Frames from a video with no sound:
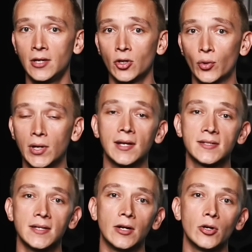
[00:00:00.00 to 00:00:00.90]
creating a
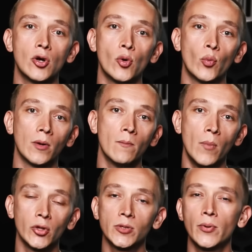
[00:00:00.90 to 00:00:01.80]
scenario where
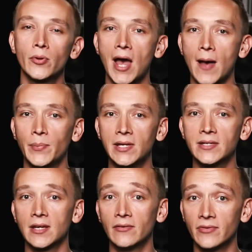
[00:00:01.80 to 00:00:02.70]
multiple
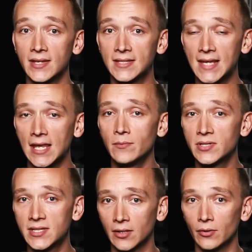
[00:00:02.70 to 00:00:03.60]
copies of the same
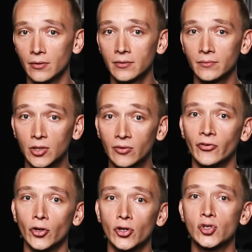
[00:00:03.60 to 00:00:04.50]
signal
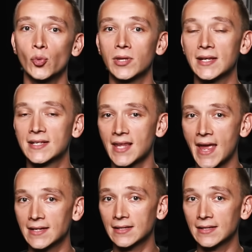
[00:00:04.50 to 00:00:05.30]
converge with a slight